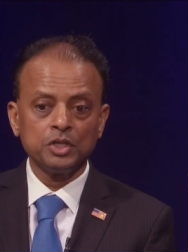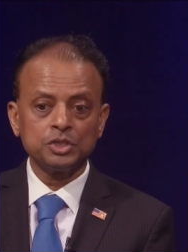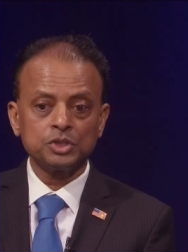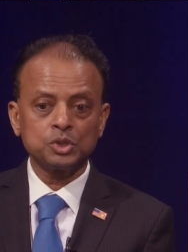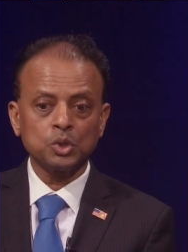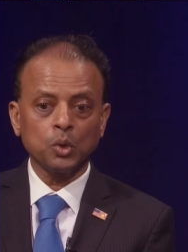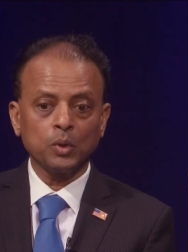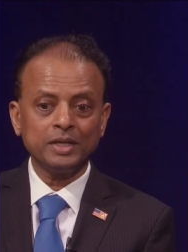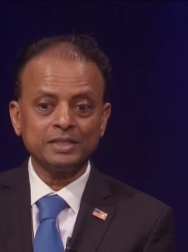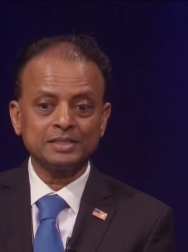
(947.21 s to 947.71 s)

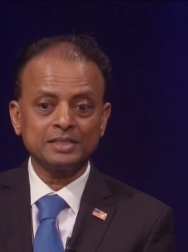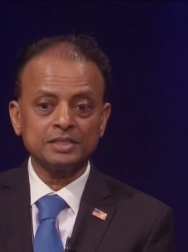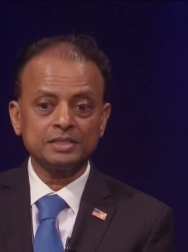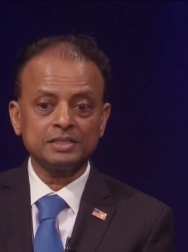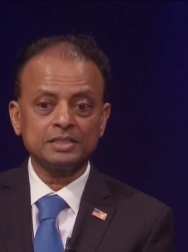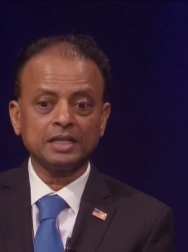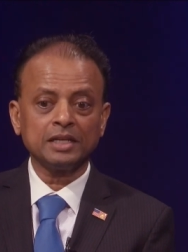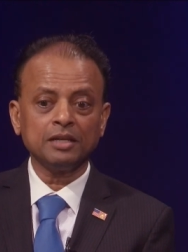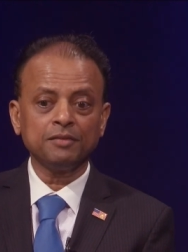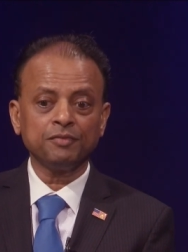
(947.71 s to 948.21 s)
So it's a
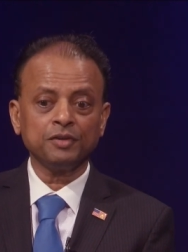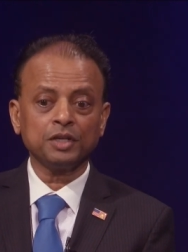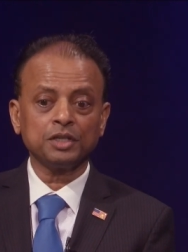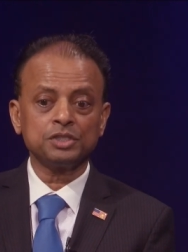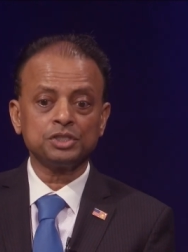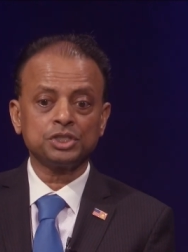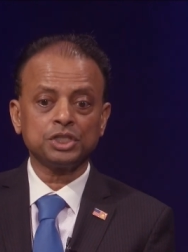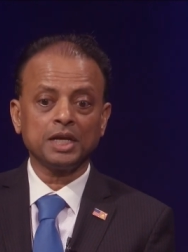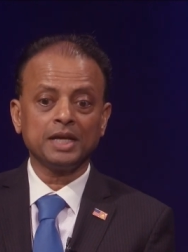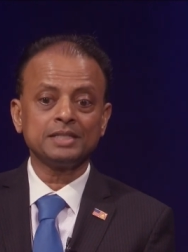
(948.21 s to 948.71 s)

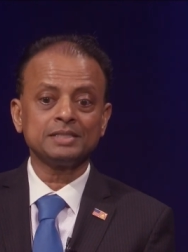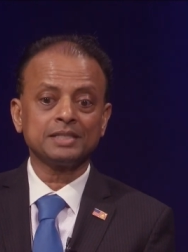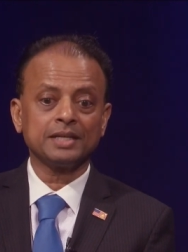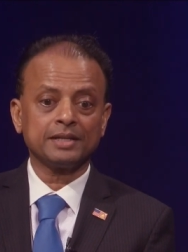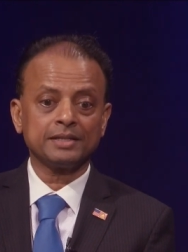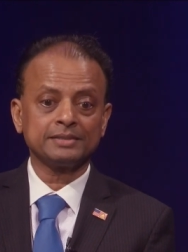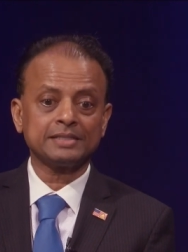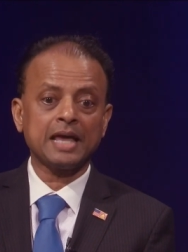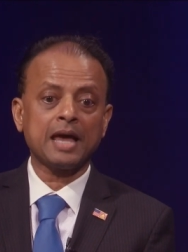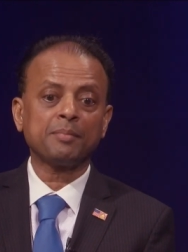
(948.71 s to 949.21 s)
significant change
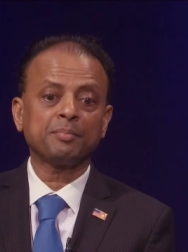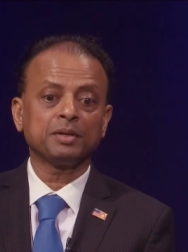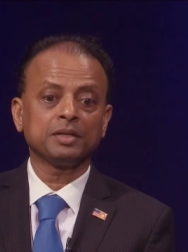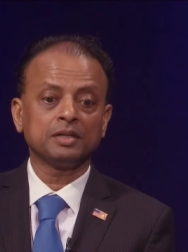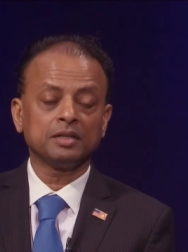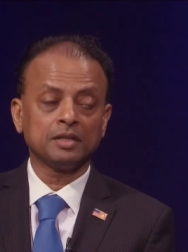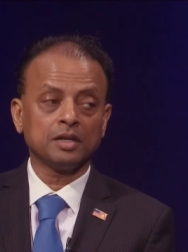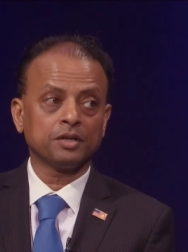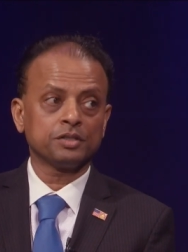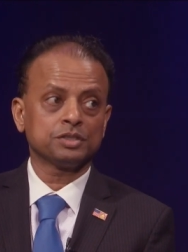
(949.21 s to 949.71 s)
that has
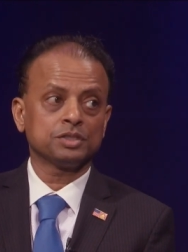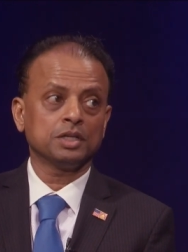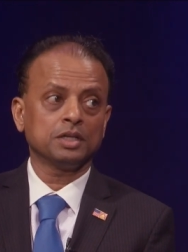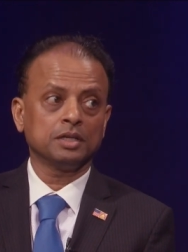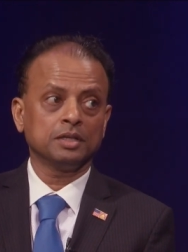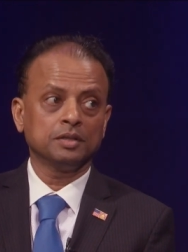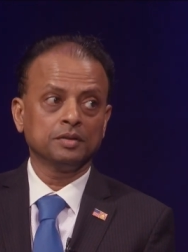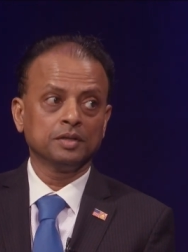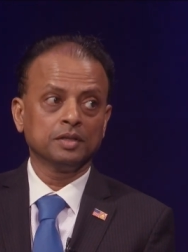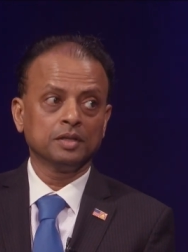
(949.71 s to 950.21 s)
happened in our
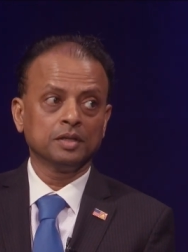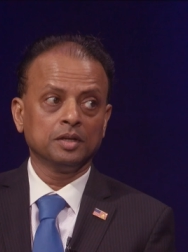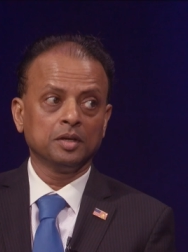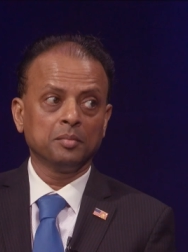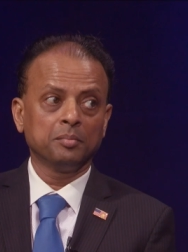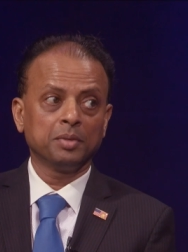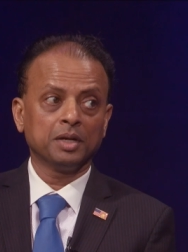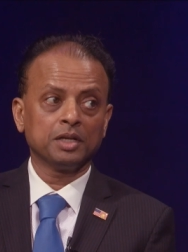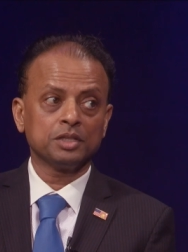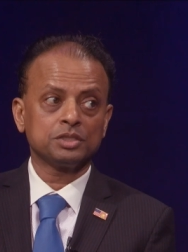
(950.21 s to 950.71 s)
city,
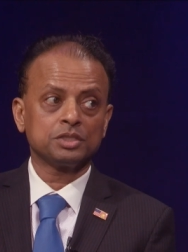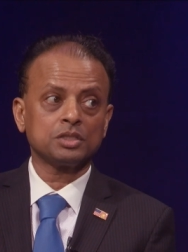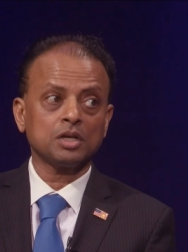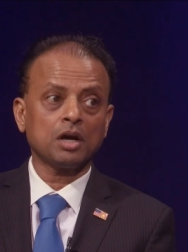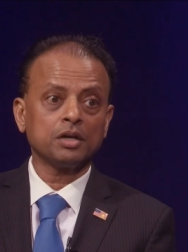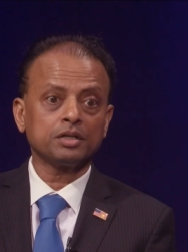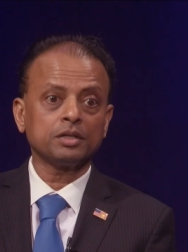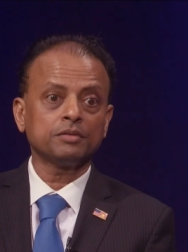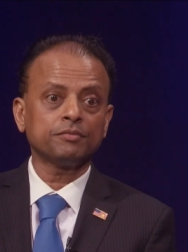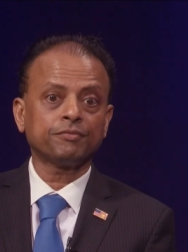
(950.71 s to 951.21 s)
but it
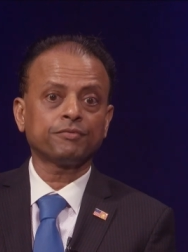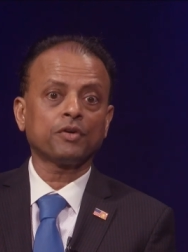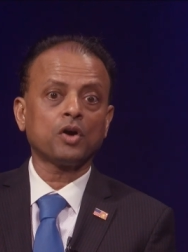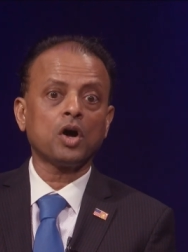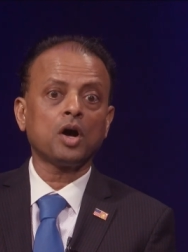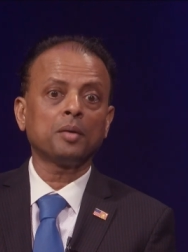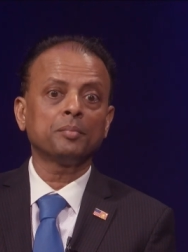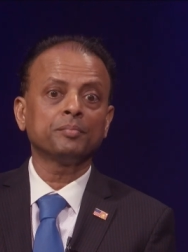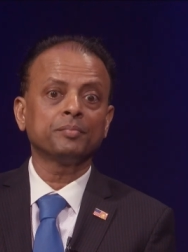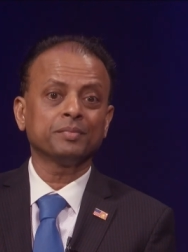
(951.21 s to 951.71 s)
started
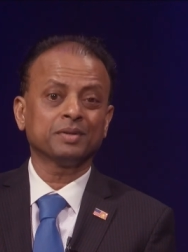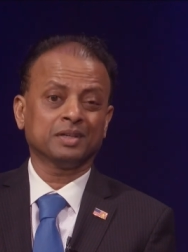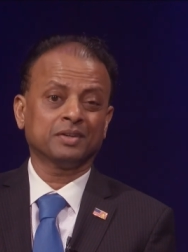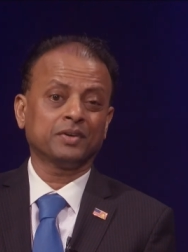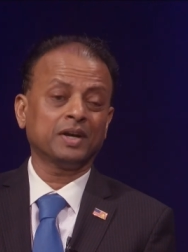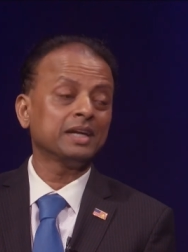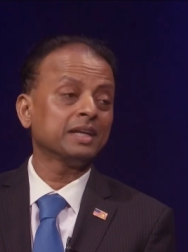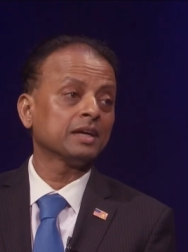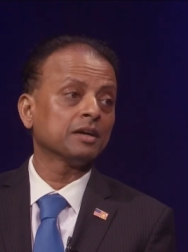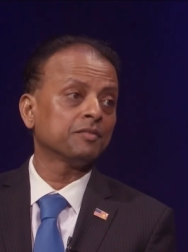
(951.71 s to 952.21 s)
from
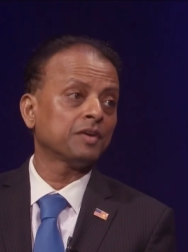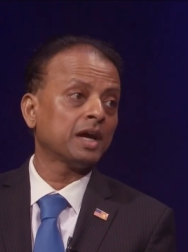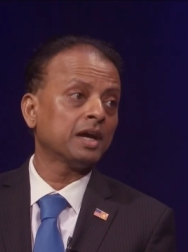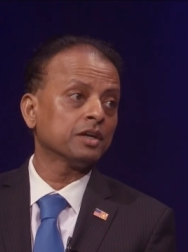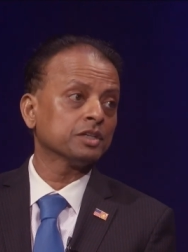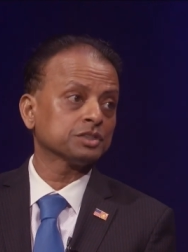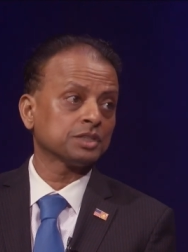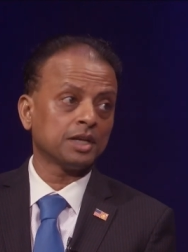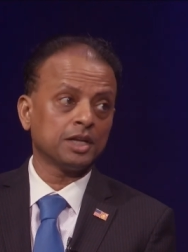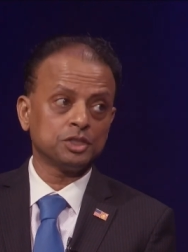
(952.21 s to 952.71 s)
creating
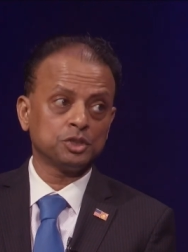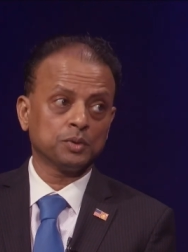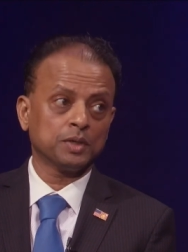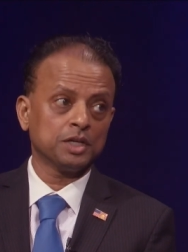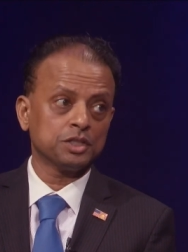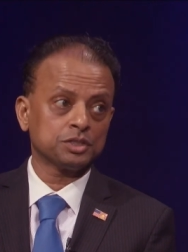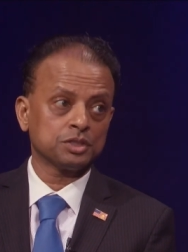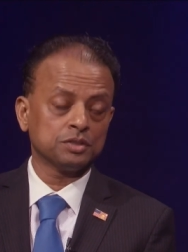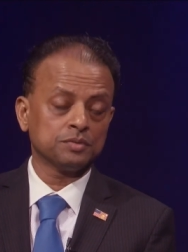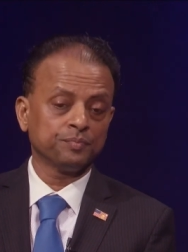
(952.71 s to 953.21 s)
awareness and
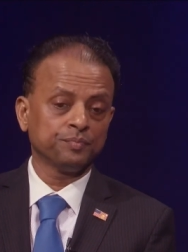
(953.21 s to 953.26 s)
education.